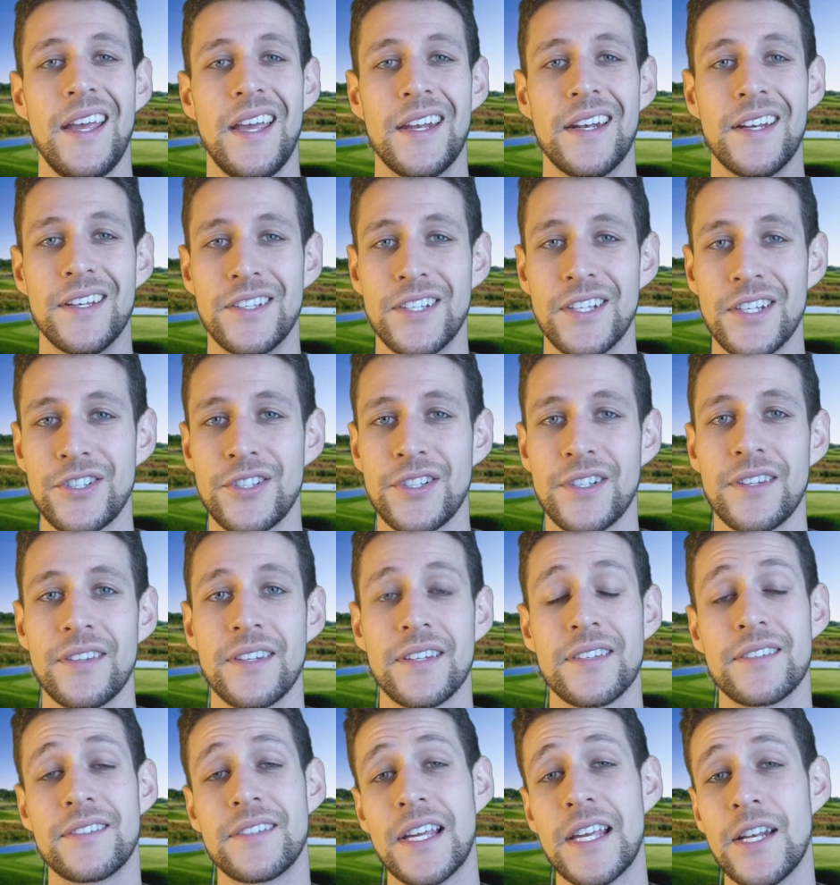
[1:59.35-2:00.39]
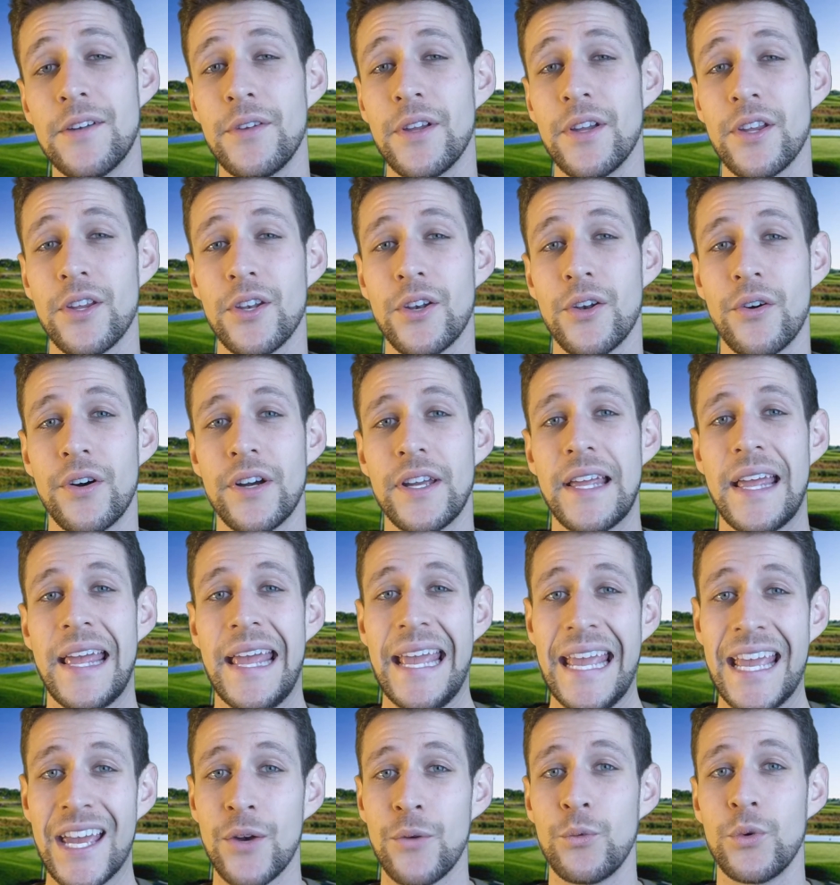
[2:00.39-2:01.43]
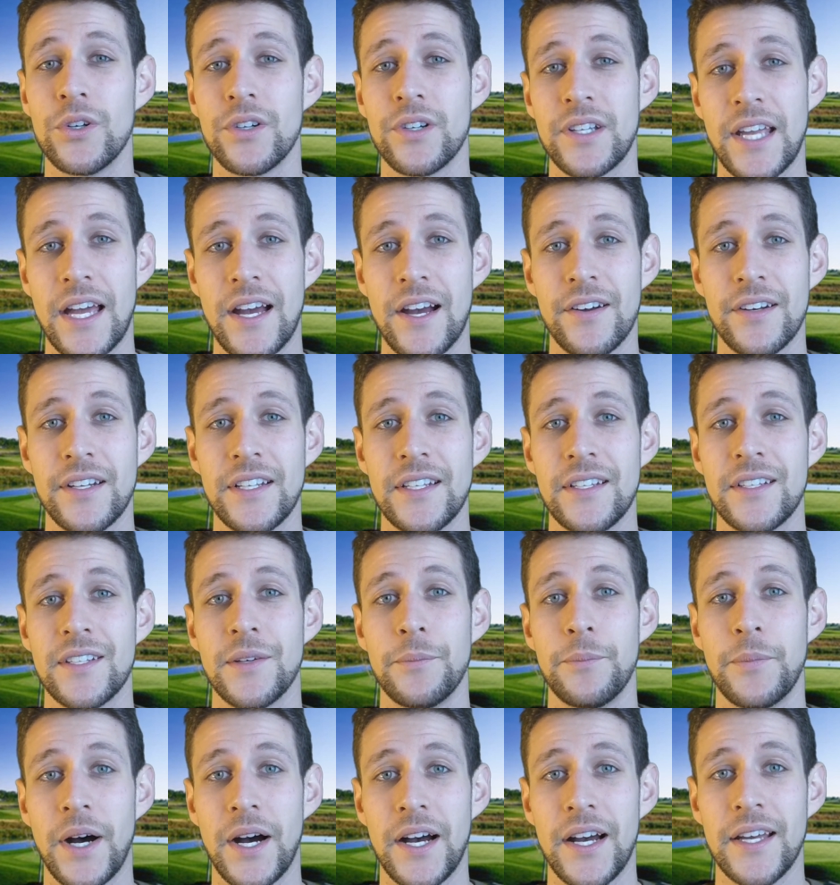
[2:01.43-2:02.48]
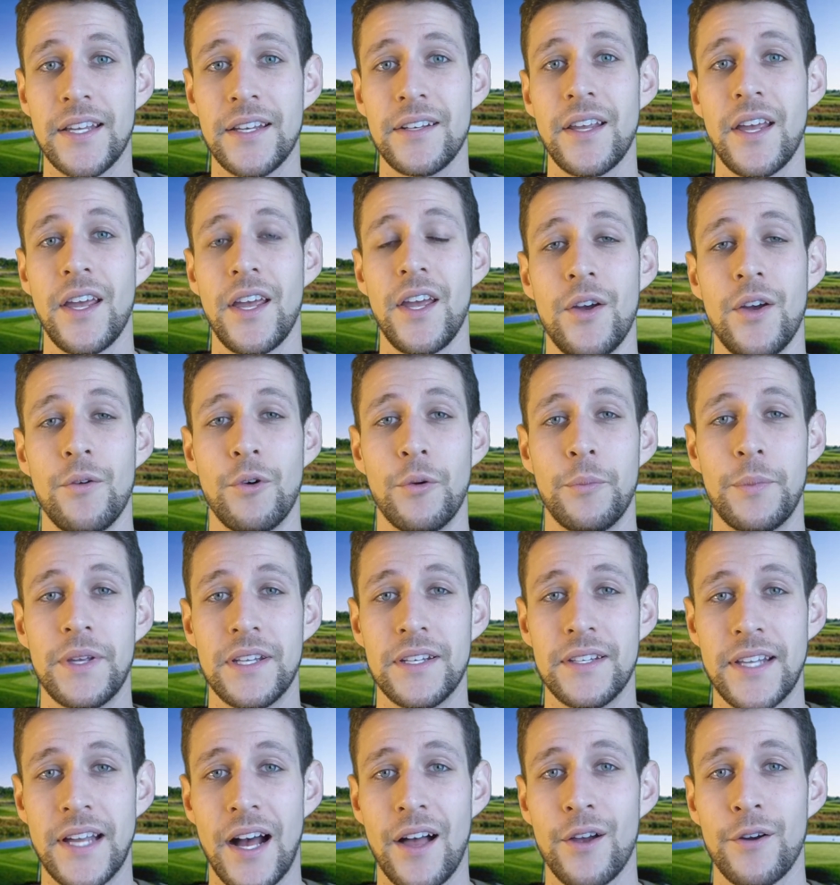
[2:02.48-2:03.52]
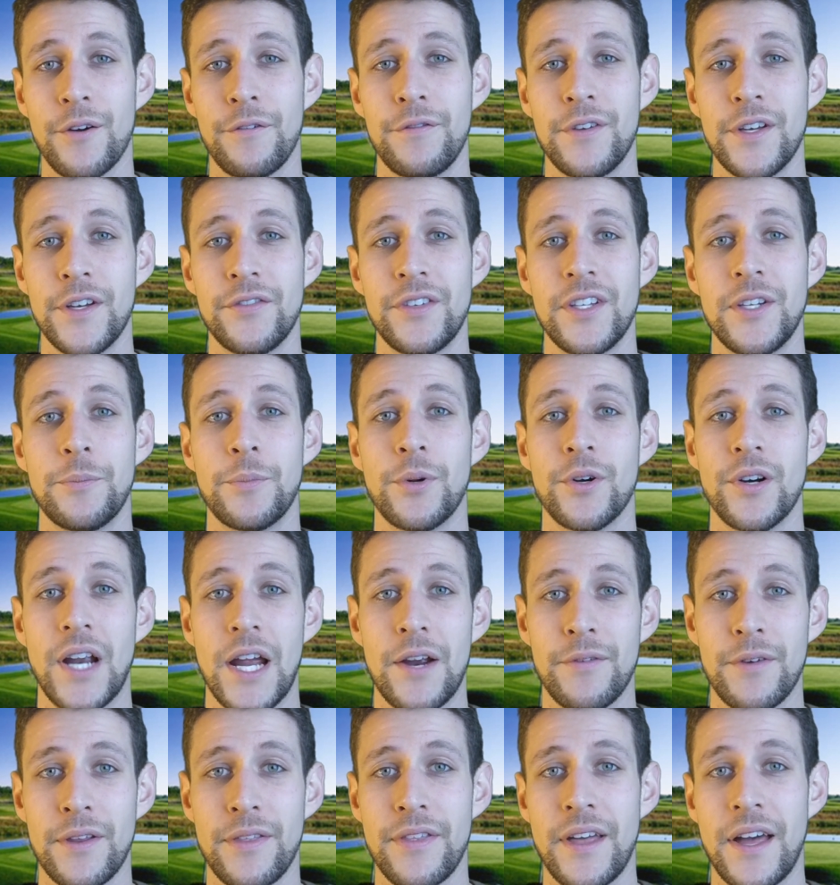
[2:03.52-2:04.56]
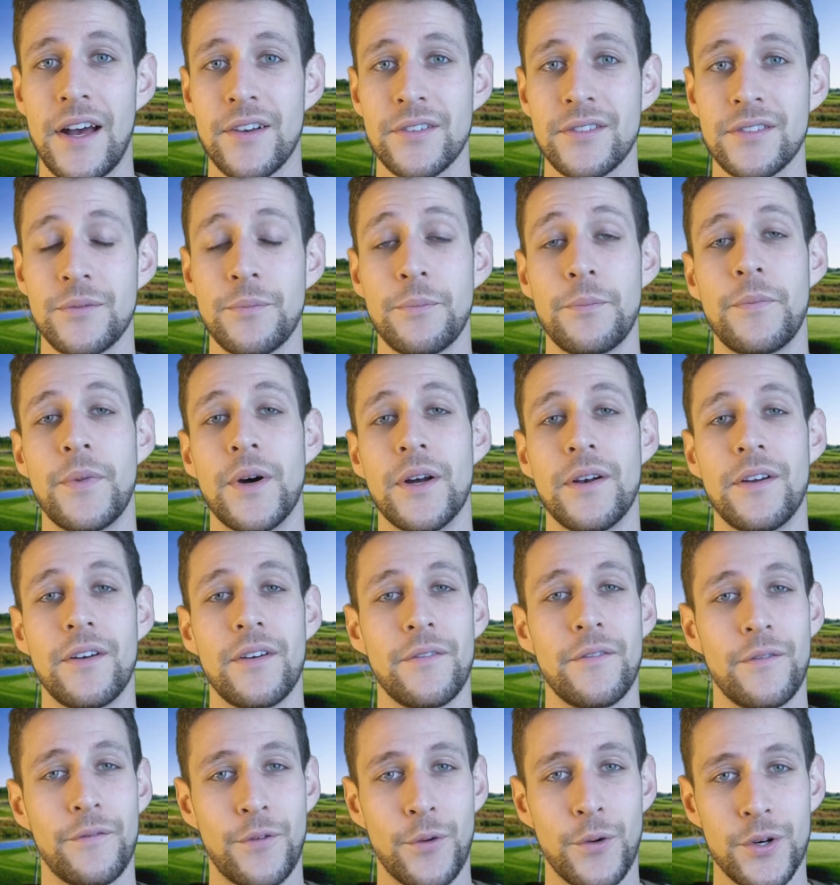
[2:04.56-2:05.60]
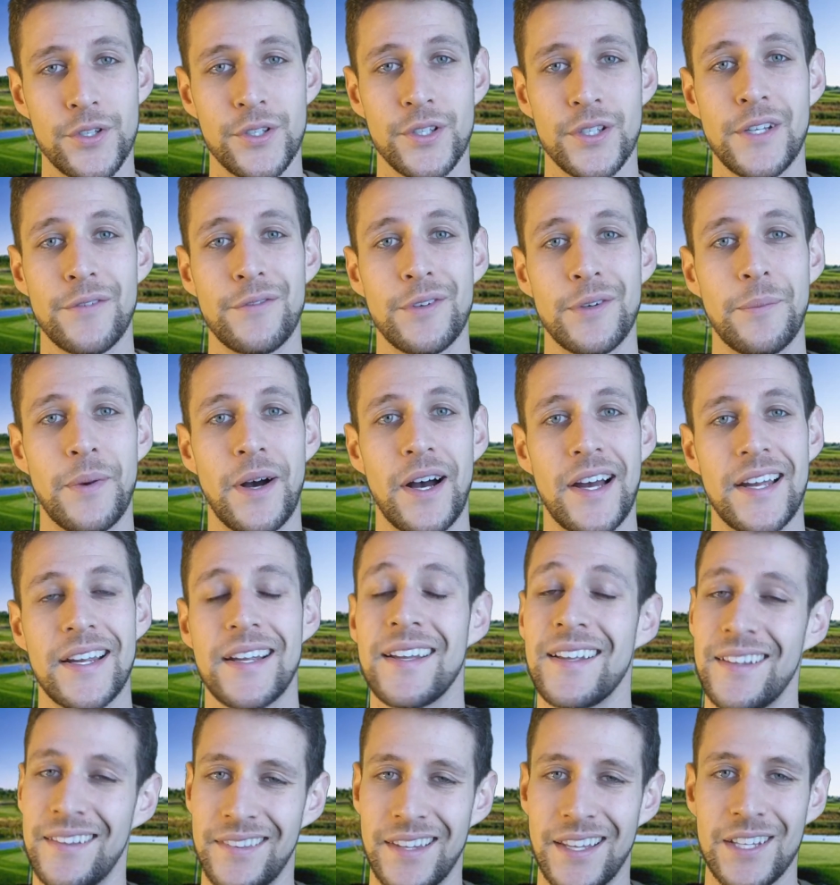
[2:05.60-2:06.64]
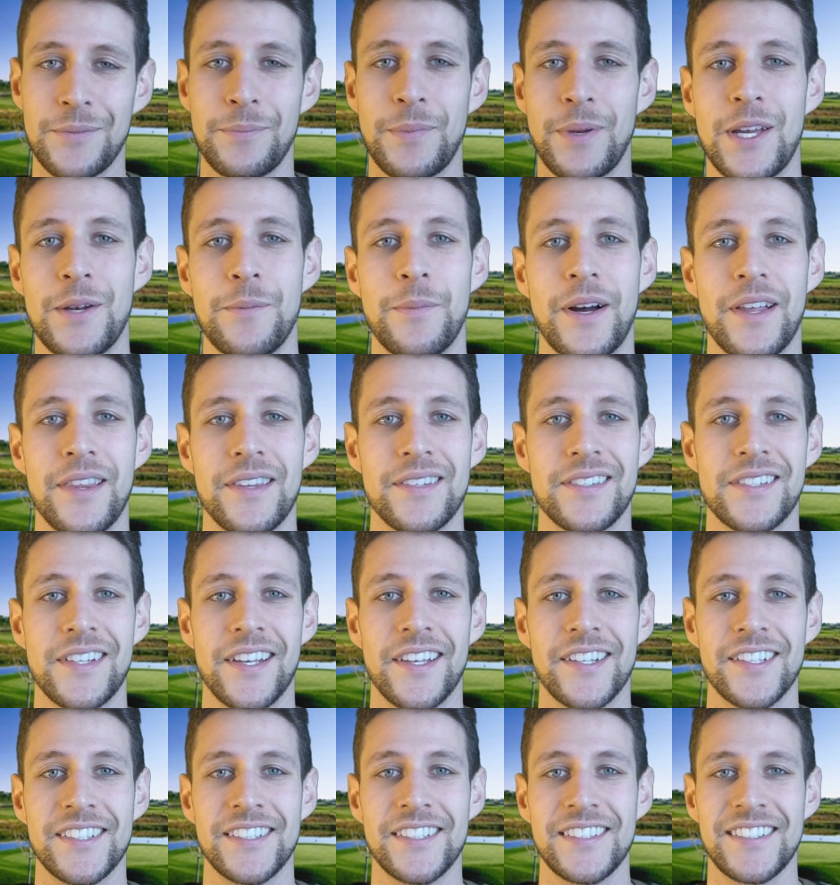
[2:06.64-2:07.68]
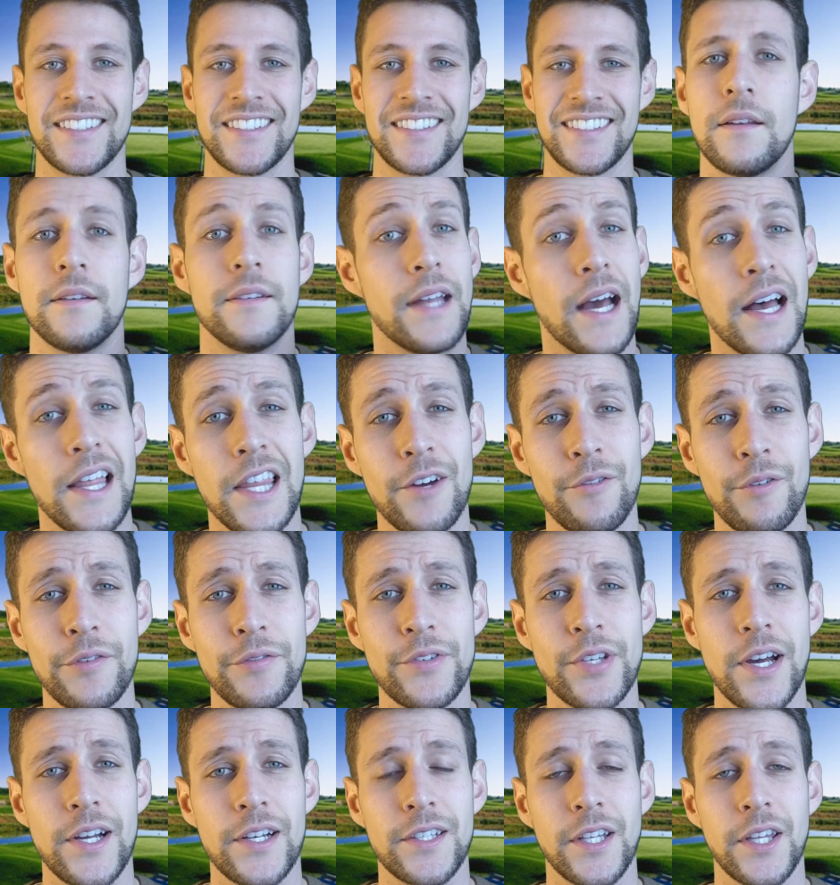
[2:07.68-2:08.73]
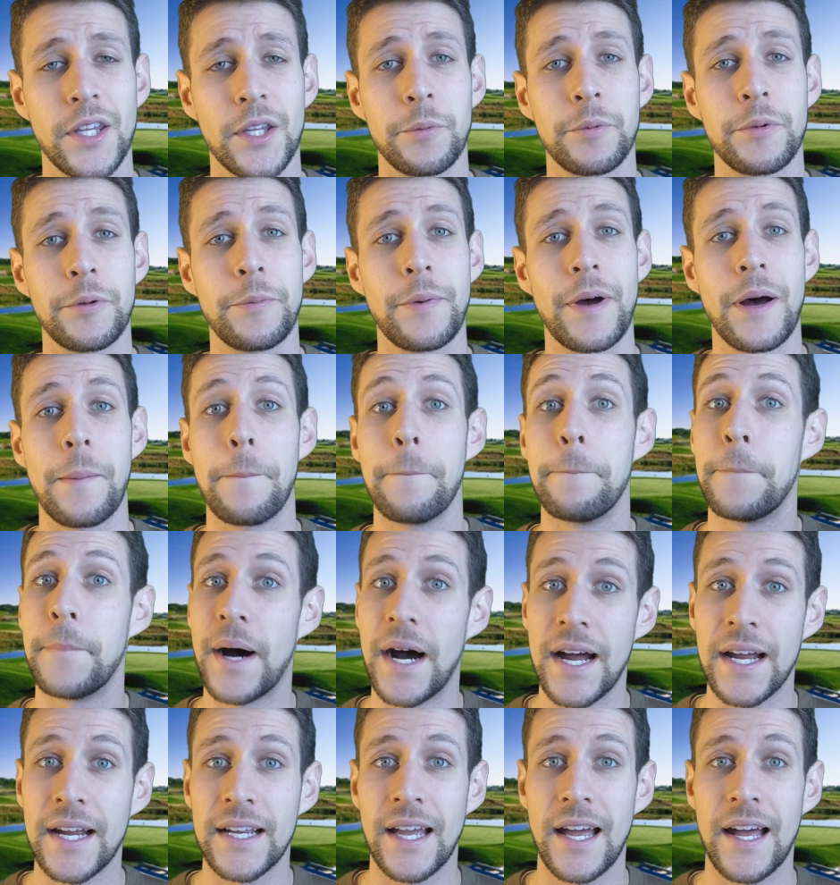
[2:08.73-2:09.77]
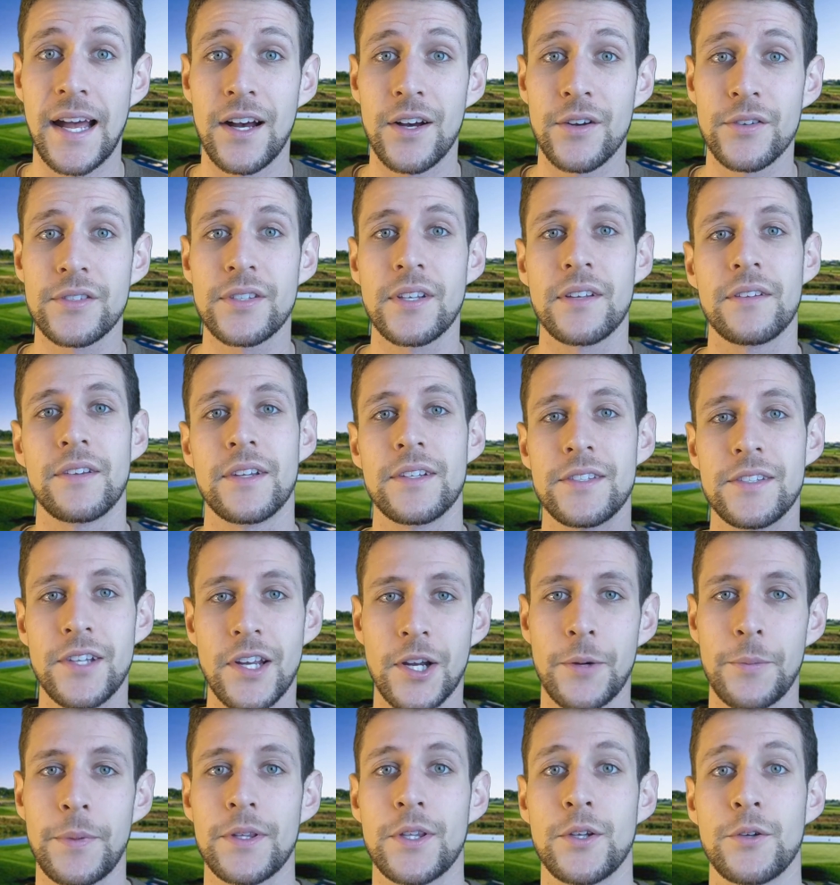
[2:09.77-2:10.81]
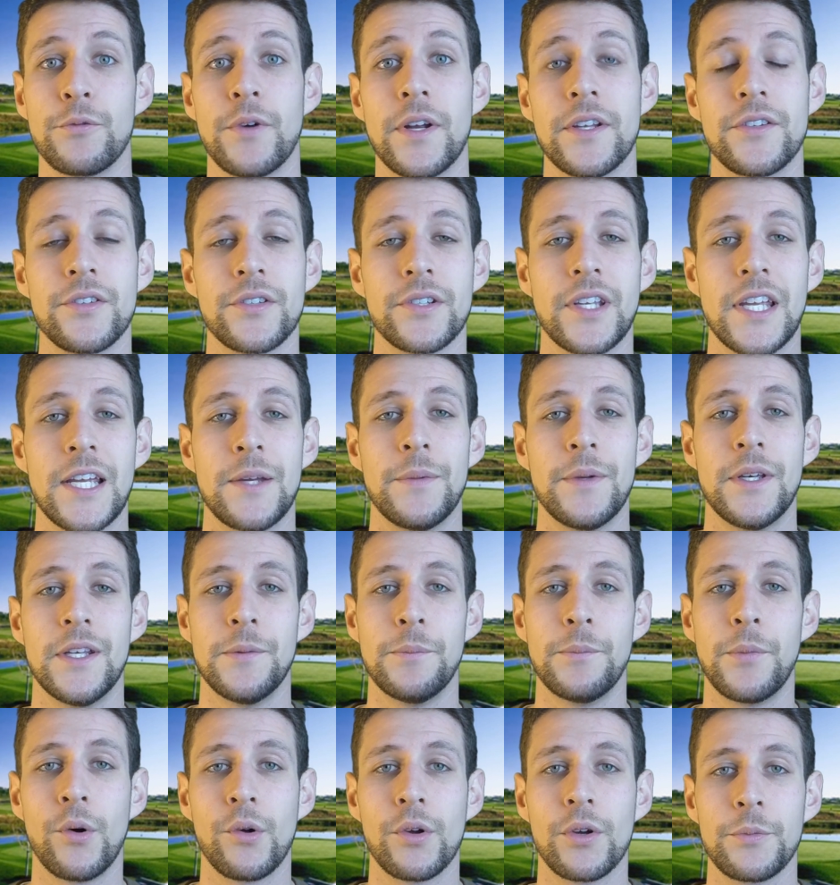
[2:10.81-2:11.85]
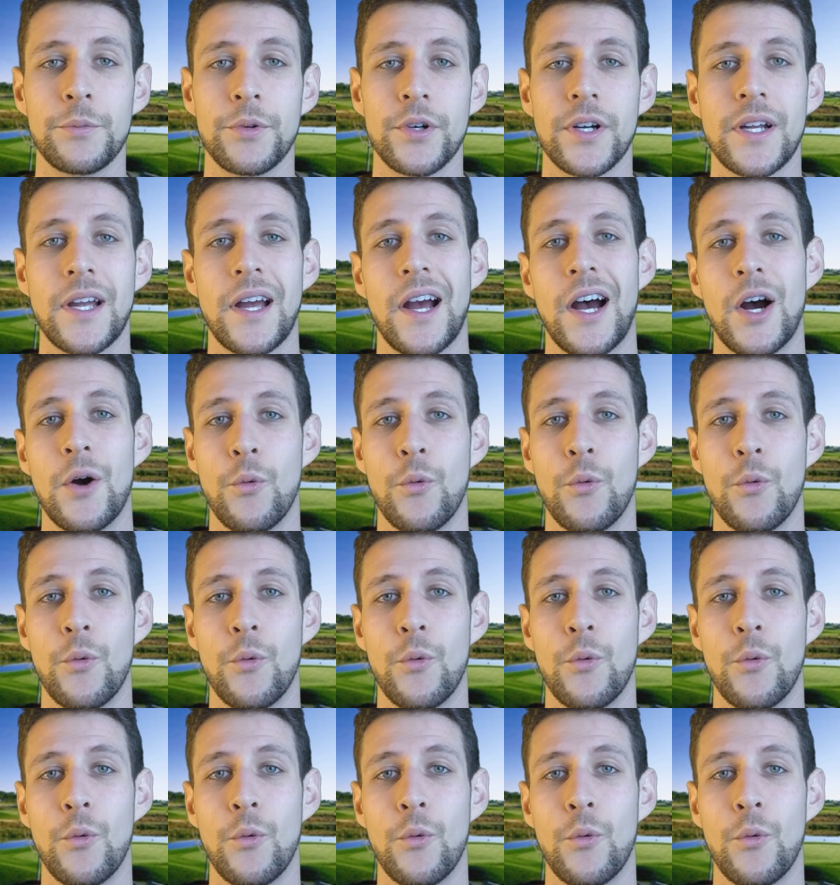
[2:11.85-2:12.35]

In addition, the state of Illinois and Will County combined will be $1.50 per every $1,000, but unfortunately if you're buying, that's paid by the seller. Now that we've talked a little bit about buying a house, let's talk about the rental game in Bolingbrook.